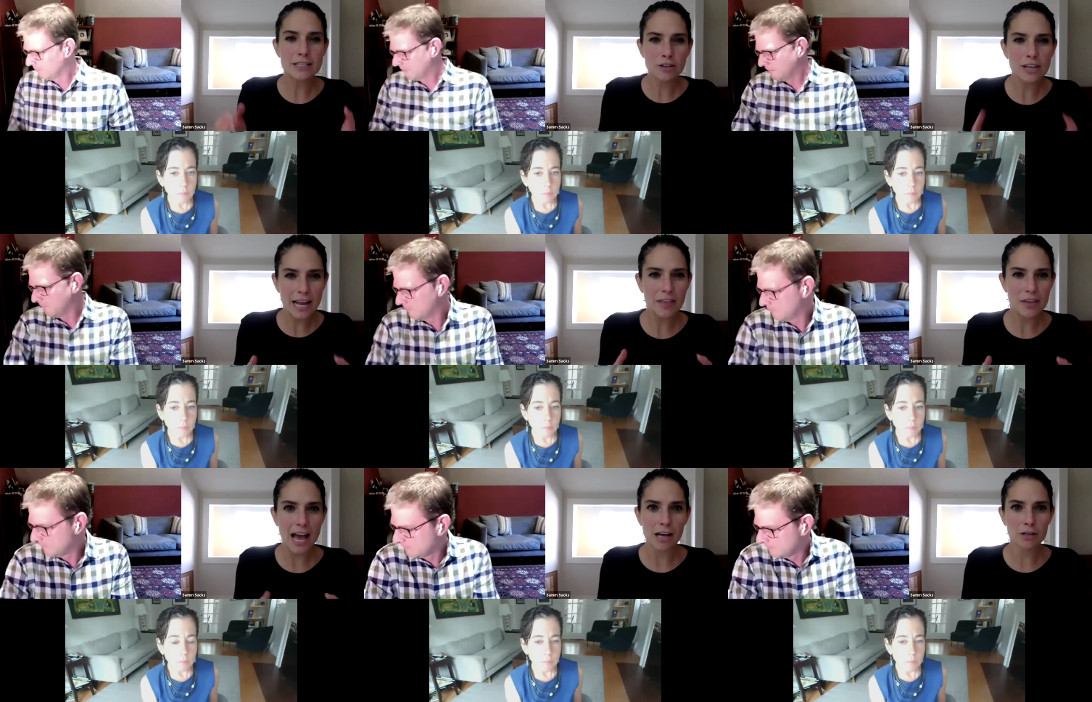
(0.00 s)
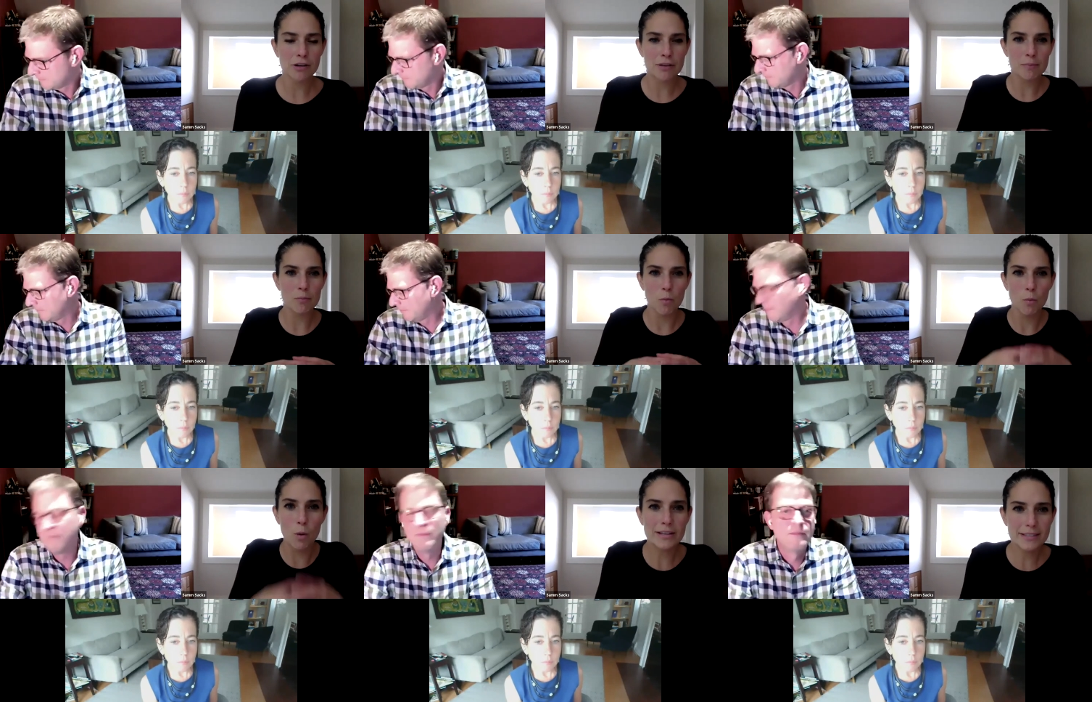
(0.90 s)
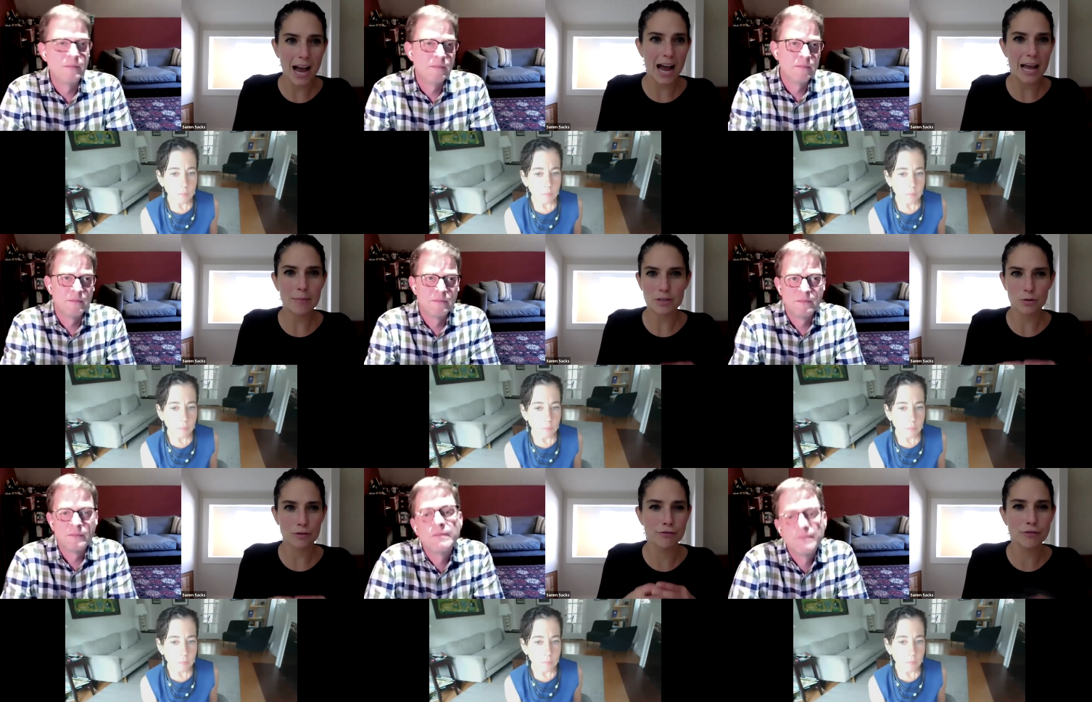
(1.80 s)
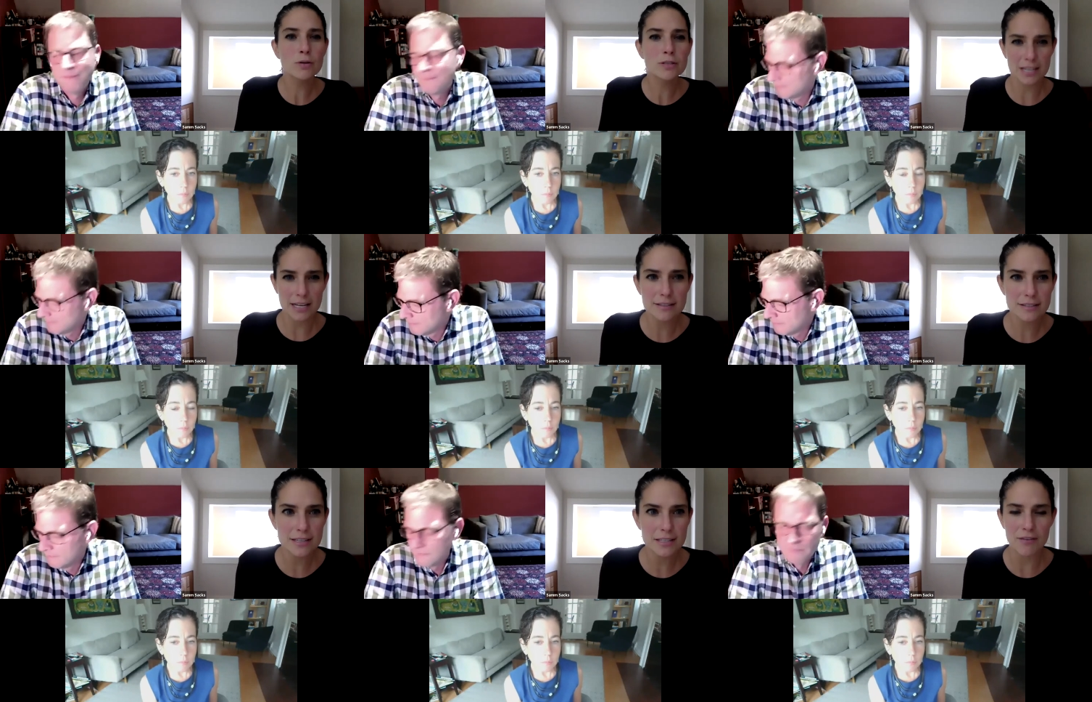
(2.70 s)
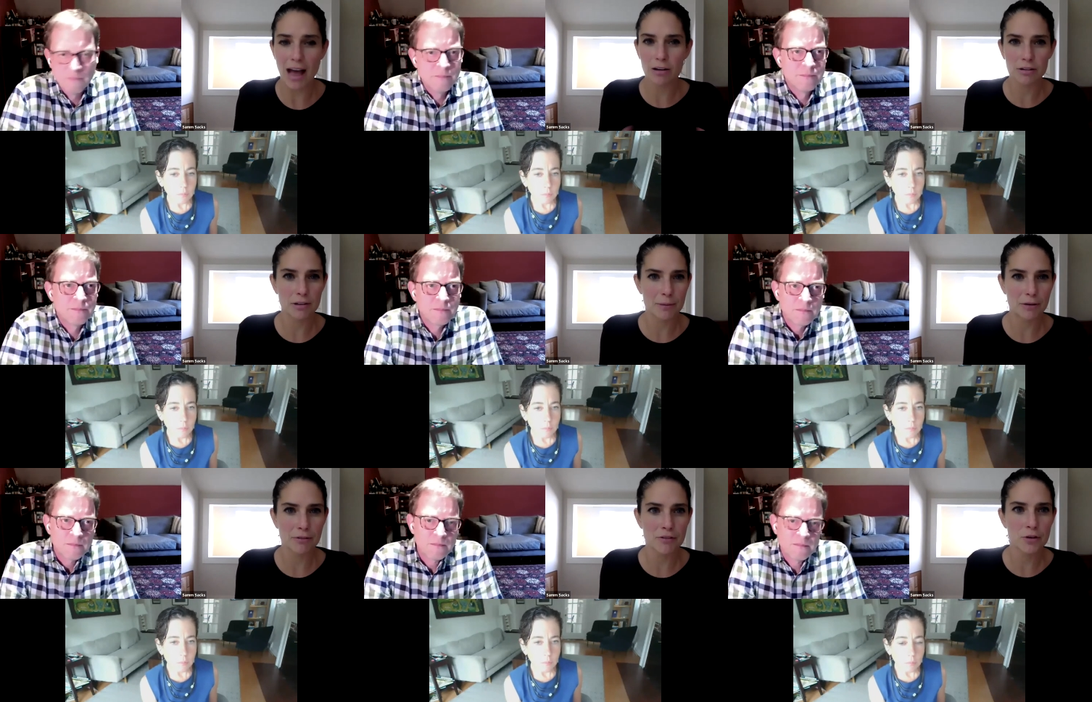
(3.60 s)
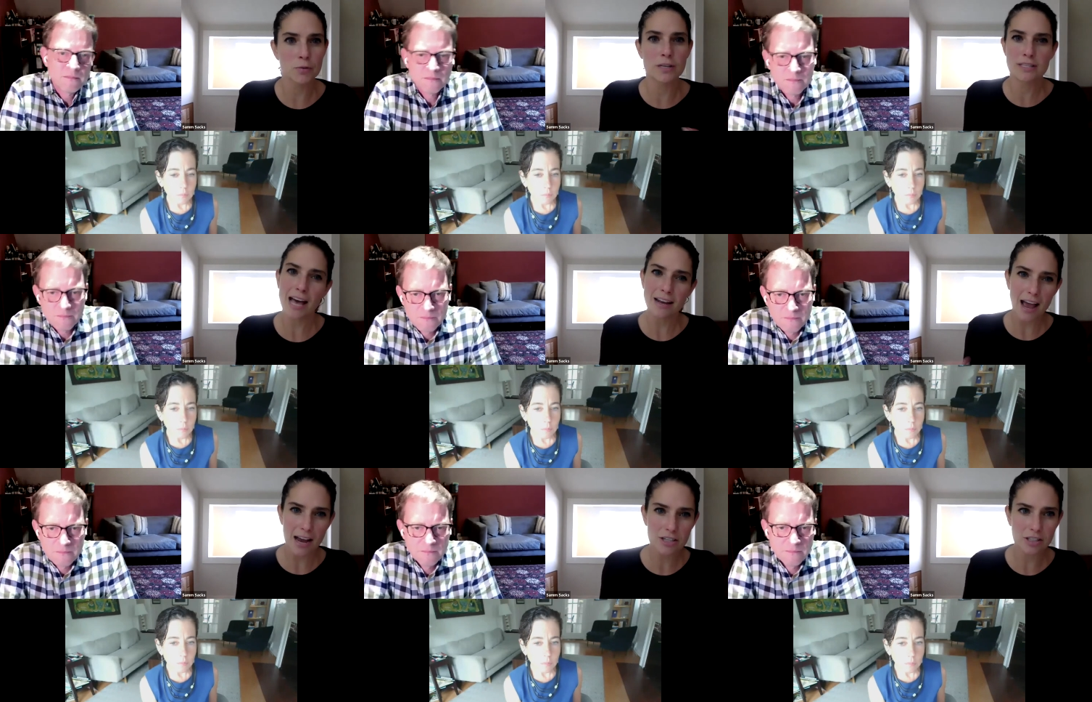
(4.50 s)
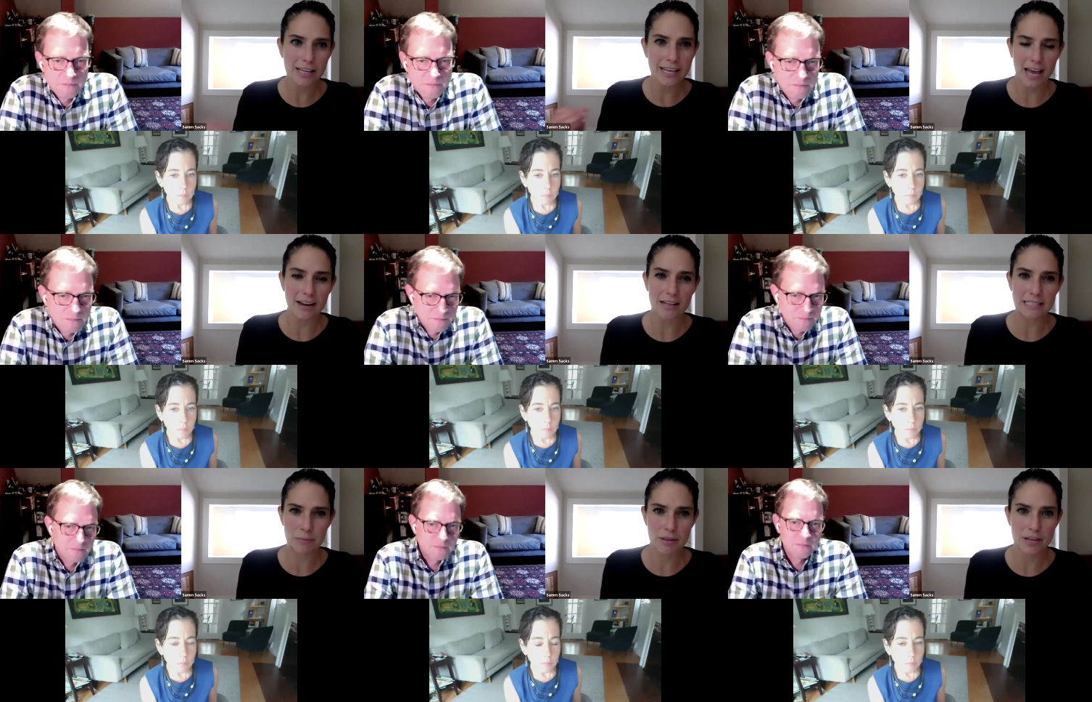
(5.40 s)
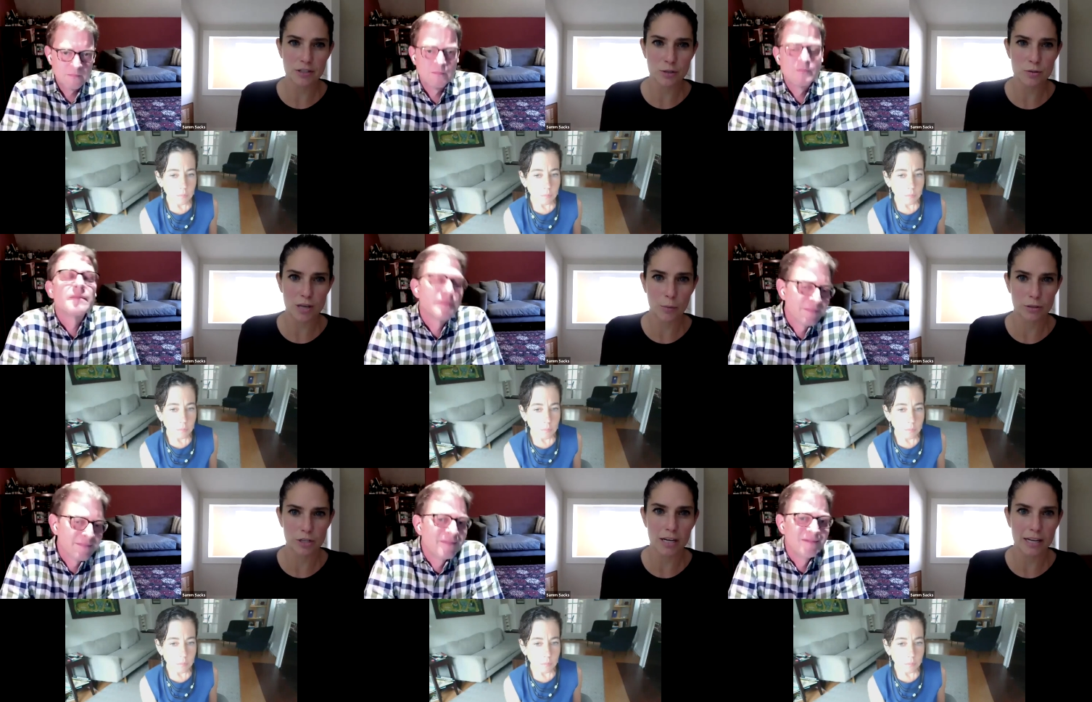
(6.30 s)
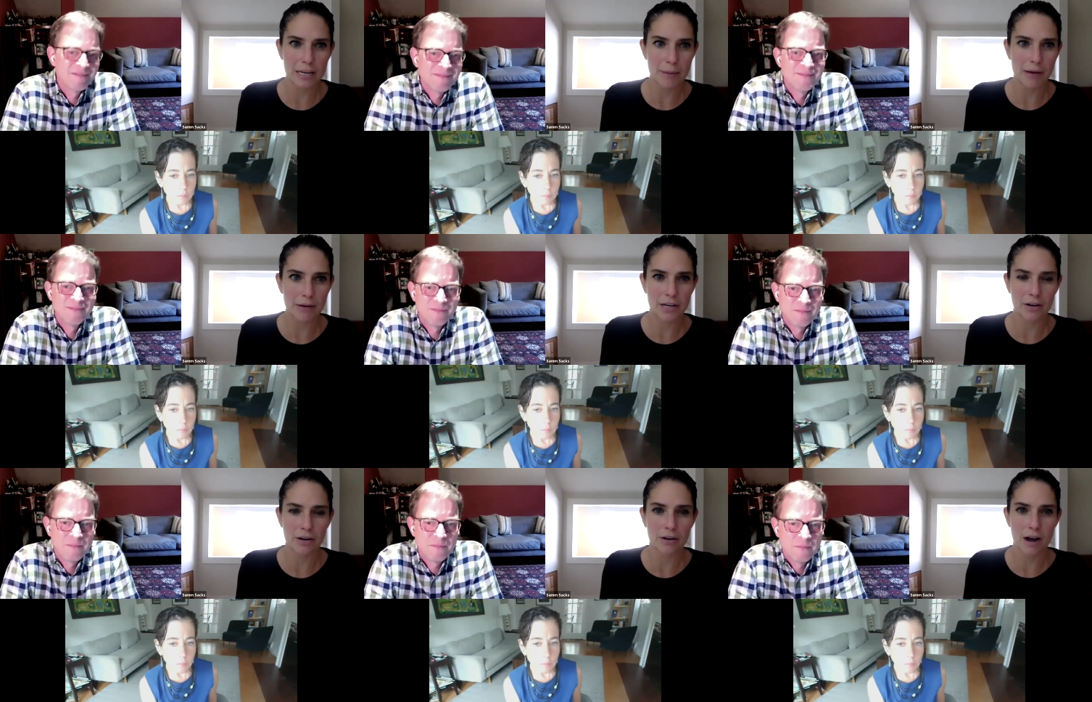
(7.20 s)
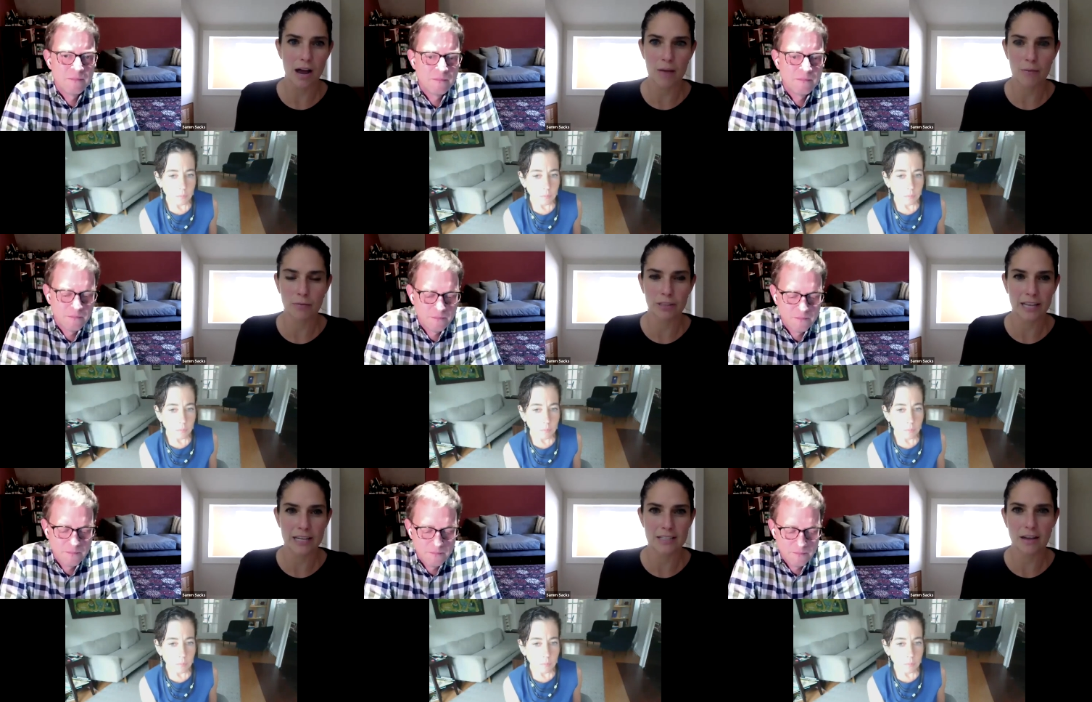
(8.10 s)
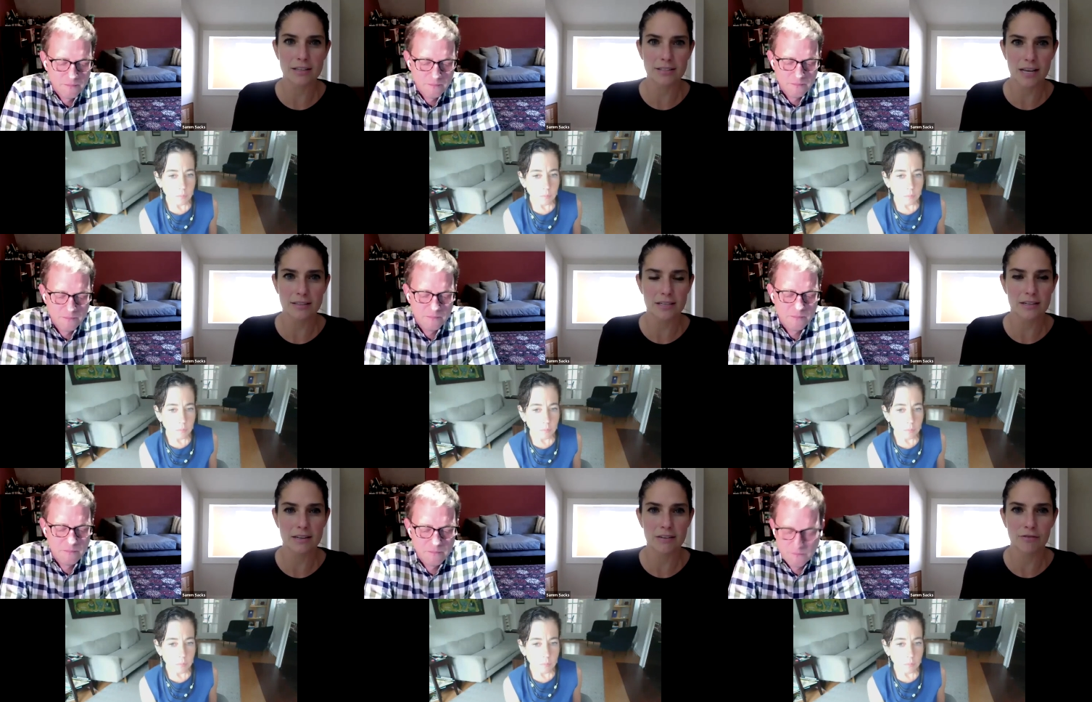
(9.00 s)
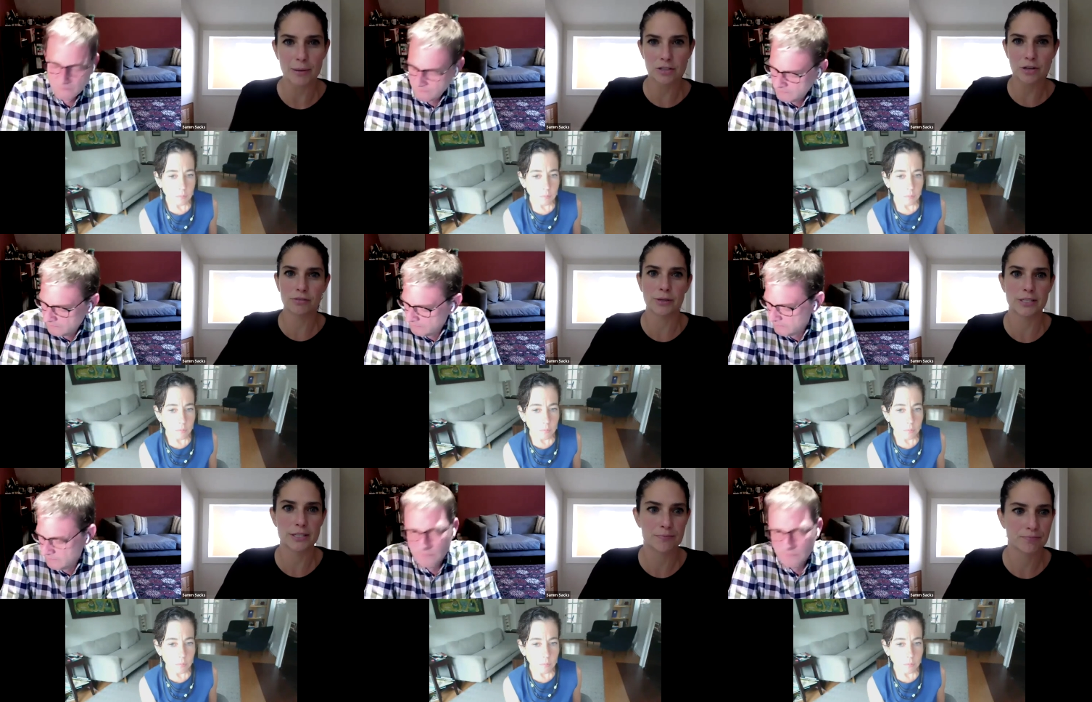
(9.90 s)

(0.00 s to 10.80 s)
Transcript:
Speaker 1: looking at the algorithm one time a sort of frozen instance of algorithmic review. Does that actually get at some of the issues that we're talking about here um, related to content and information influence?